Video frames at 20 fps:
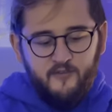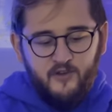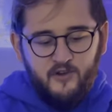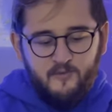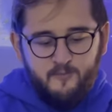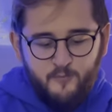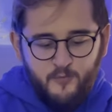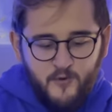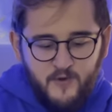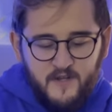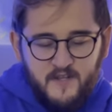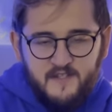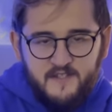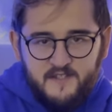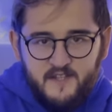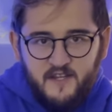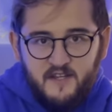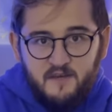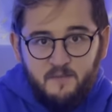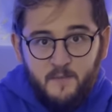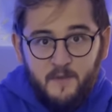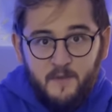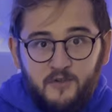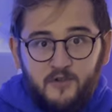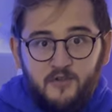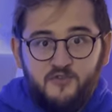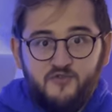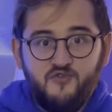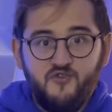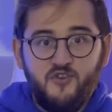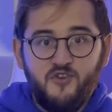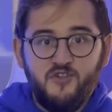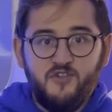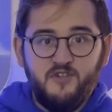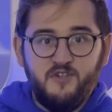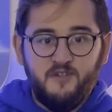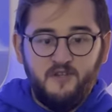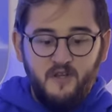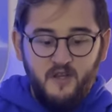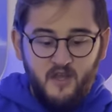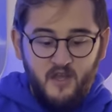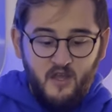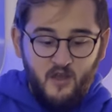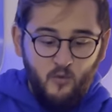got a pretty sturdy construction,